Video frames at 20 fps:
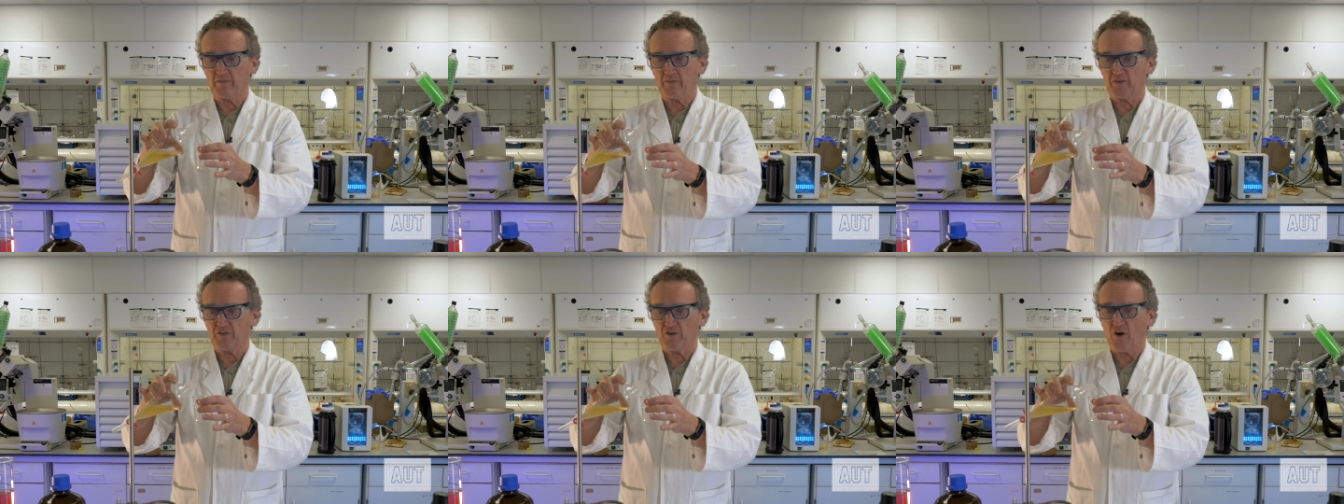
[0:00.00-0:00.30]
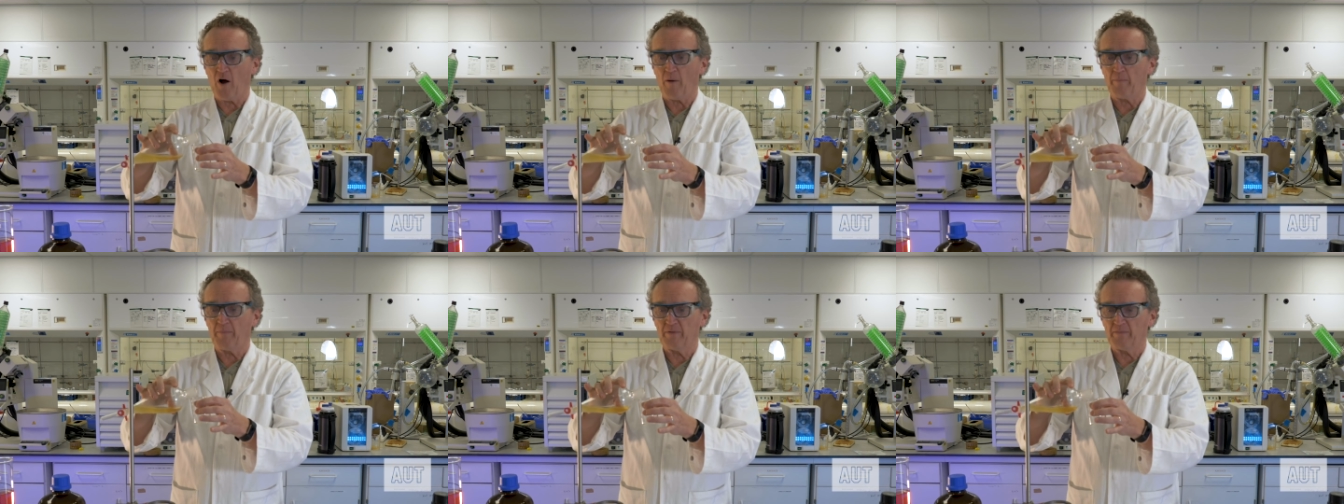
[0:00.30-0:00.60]
the
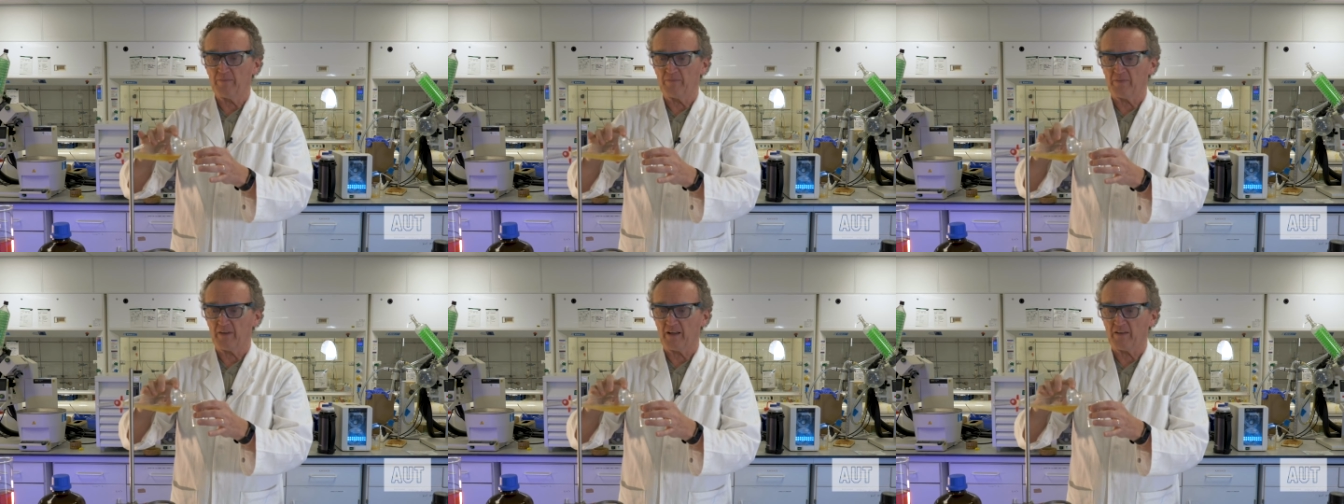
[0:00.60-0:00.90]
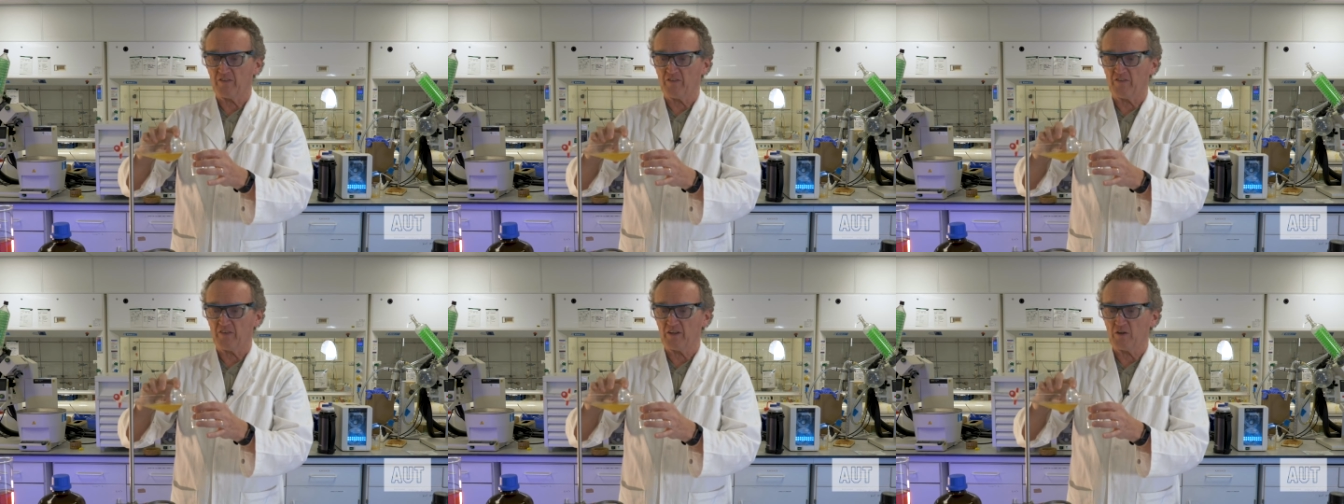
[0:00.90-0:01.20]
top
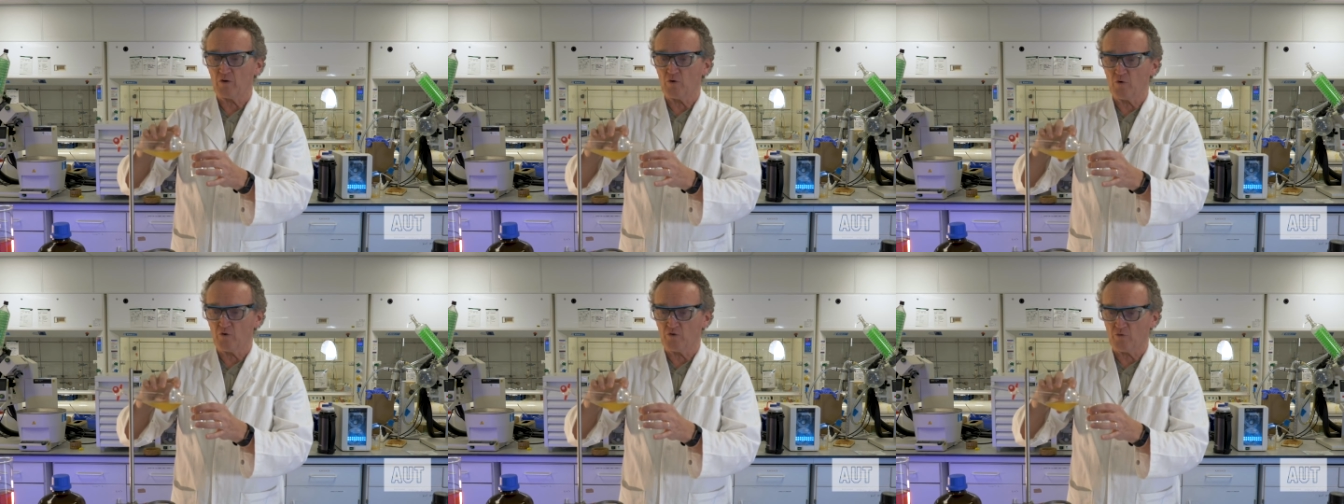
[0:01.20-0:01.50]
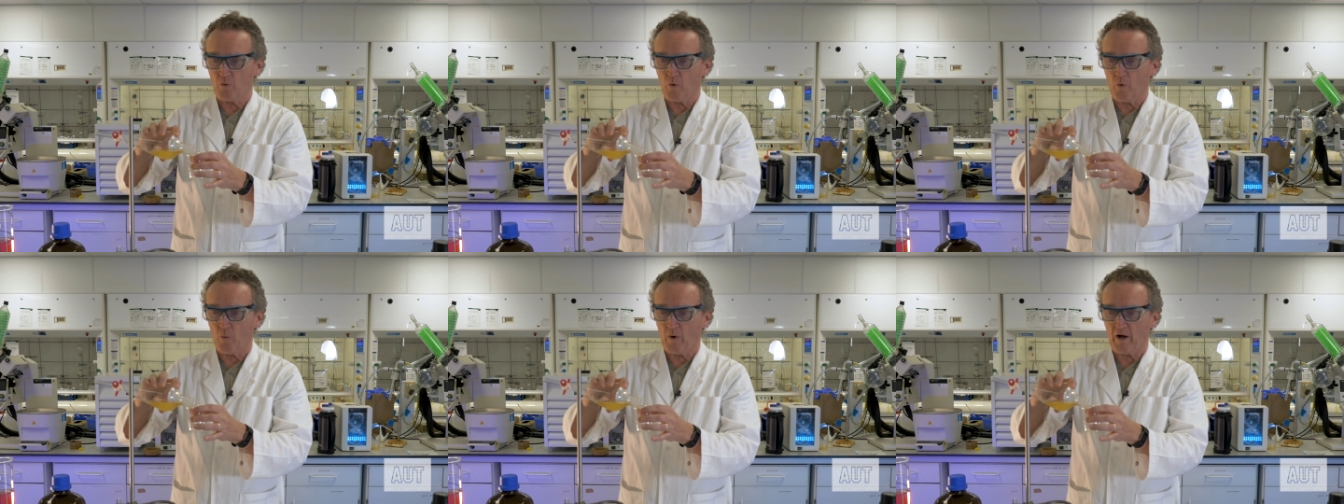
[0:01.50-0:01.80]
that's the
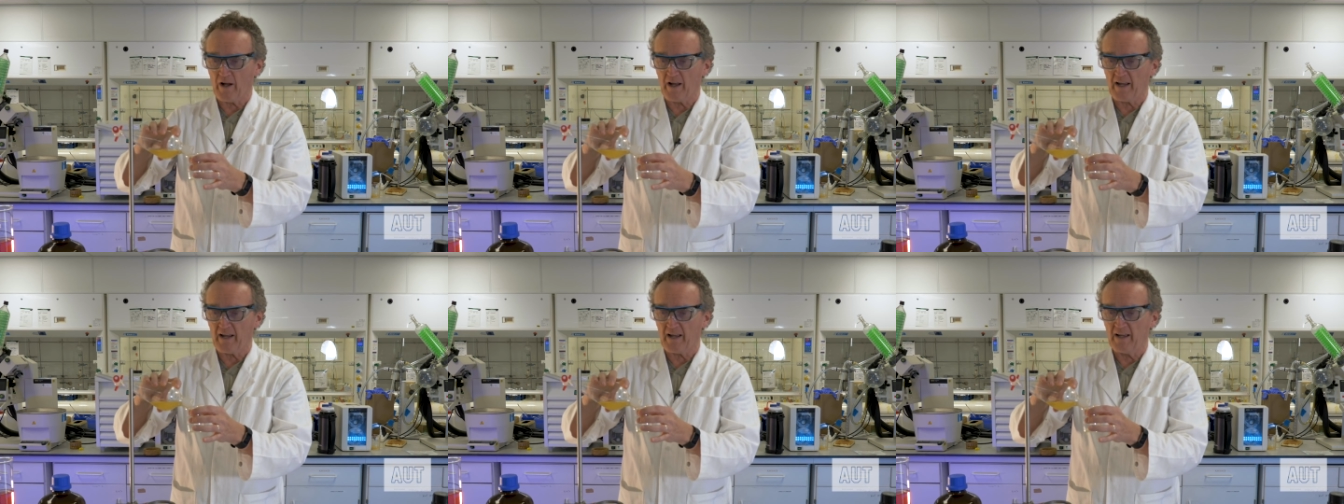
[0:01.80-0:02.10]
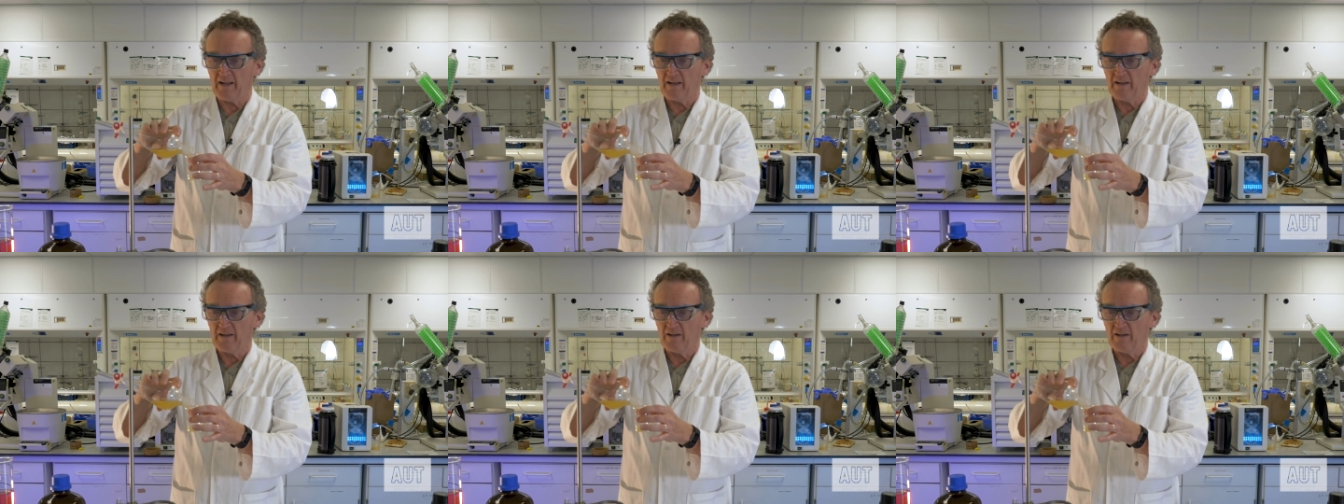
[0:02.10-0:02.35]
usual way